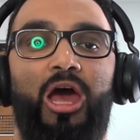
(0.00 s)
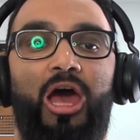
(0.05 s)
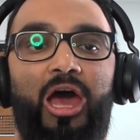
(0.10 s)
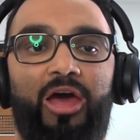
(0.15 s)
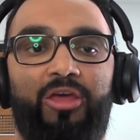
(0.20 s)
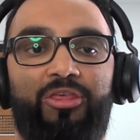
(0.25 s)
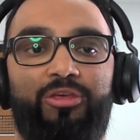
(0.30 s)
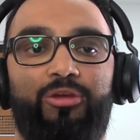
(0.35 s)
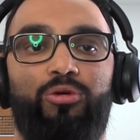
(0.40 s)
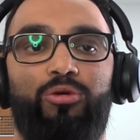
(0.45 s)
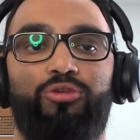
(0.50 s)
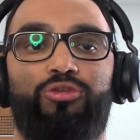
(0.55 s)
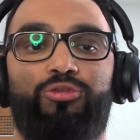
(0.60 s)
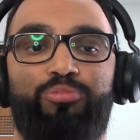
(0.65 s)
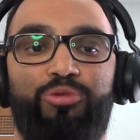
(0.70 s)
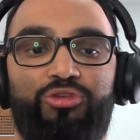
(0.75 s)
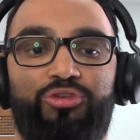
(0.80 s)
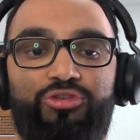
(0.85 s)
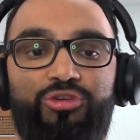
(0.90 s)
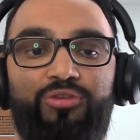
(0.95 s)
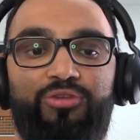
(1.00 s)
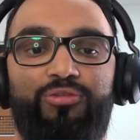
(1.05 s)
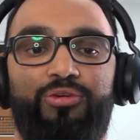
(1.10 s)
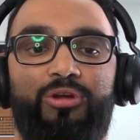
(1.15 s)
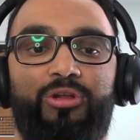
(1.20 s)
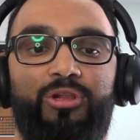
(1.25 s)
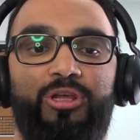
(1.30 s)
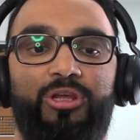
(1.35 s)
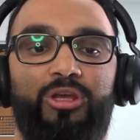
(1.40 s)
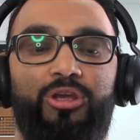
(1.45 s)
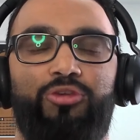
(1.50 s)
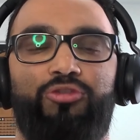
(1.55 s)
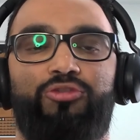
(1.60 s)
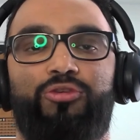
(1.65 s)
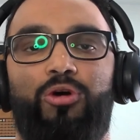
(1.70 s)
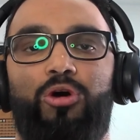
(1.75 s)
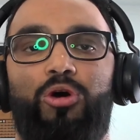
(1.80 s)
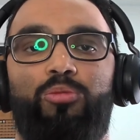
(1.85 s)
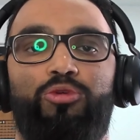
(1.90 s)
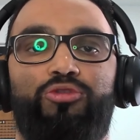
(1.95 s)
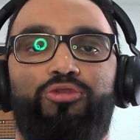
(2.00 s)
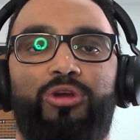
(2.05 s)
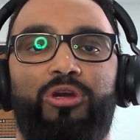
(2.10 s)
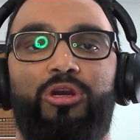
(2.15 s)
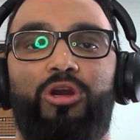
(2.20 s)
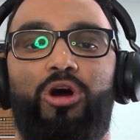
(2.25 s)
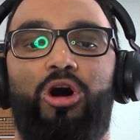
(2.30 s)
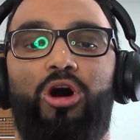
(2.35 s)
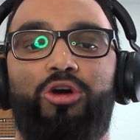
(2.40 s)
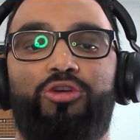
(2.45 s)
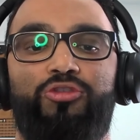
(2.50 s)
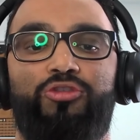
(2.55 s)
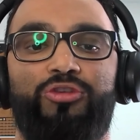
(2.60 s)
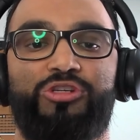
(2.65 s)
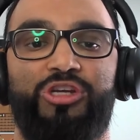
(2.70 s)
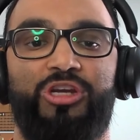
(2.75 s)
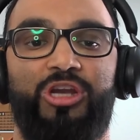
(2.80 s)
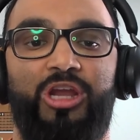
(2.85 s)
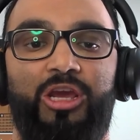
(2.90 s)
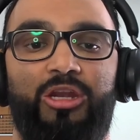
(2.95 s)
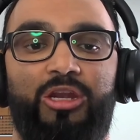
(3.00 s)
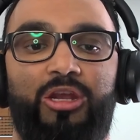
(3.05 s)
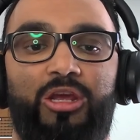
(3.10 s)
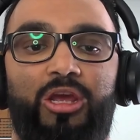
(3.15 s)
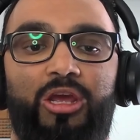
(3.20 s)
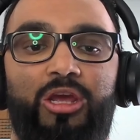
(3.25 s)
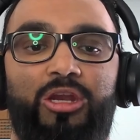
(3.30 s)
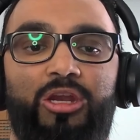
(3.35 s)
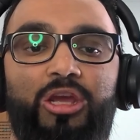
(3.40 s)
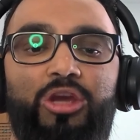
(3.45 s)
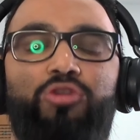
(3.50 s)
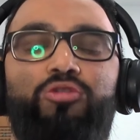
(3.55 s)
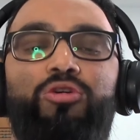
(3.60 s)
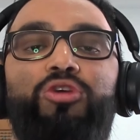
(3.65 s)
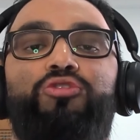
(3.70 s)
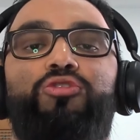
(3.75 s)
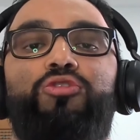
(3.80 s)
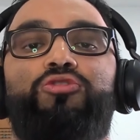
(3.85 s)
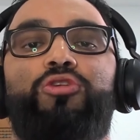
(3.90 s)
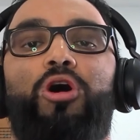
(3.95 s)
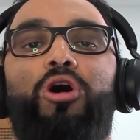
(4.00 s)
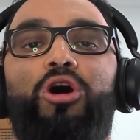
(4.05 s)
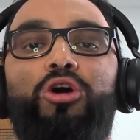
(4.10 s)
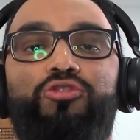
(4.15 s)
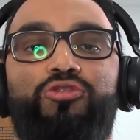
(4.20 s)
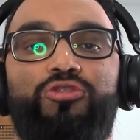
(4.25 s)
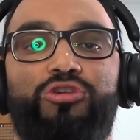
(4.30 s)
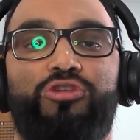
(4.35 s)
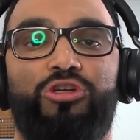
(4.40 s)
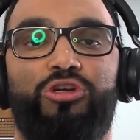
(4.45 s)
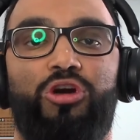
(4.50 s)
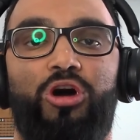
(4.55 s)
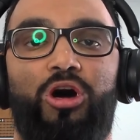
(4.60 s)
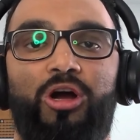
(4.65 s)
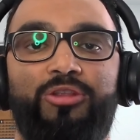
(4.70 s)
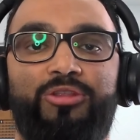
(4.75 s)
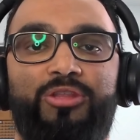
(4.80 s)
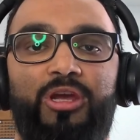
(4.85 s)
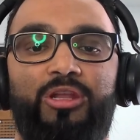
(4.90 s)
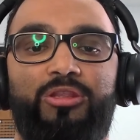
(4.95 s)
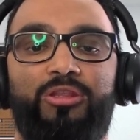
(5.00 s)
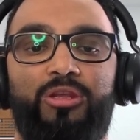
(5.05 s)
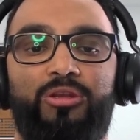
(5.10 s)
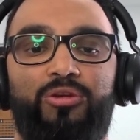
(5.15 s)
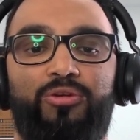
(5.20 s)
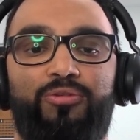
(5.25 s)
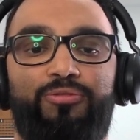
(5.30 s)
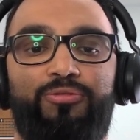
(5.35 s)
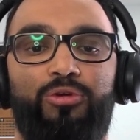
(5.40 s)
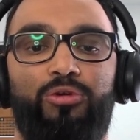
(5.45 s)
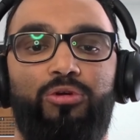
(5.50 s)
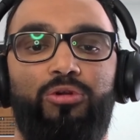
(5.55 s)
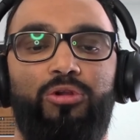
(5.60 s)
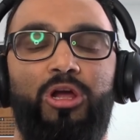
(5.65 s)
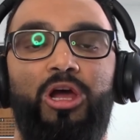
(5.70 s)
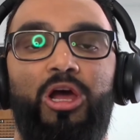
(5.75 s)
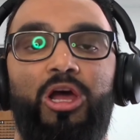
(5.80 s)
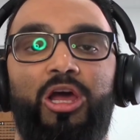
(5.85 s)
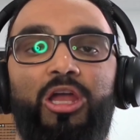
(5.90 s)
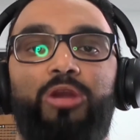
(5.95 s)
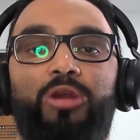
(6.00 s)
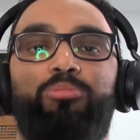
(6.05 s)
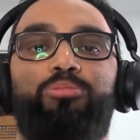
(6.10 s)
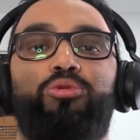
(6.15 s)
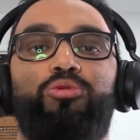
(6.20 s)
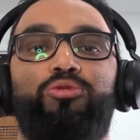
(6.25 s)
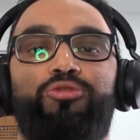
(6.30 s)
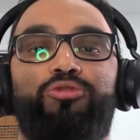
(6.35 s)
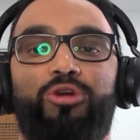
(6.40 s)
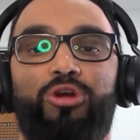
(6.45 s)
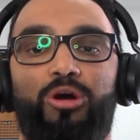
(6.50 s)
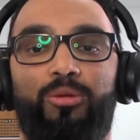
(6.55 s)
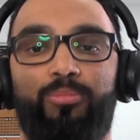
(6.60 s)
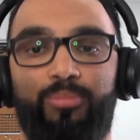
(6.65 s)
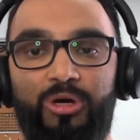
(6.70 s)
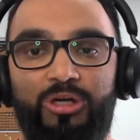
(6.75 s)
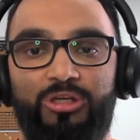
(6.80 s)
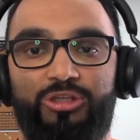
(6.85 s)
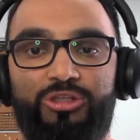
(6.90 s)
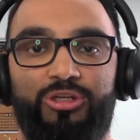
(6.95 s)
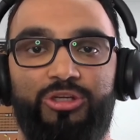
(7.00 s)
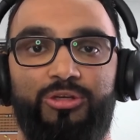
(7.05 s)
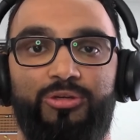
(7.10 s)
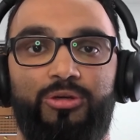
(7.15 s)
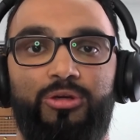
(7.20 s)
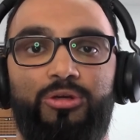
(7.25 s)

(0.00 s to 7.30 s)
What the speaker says: Ethanol specifically is almost like an oxygenate. It increases the oxygen content in your fuel and improves the combustion.